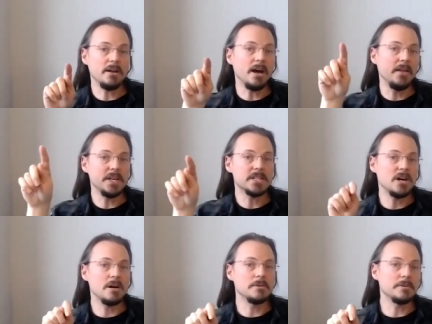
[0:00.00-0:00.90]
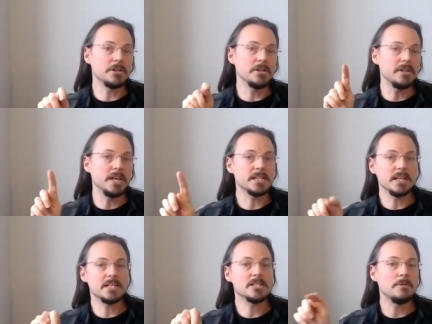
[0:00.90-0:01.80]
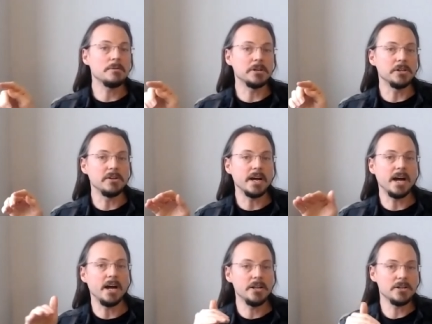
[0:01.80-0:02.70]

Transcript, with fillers: at this time I'm going to do this, at this time I'm going to do that.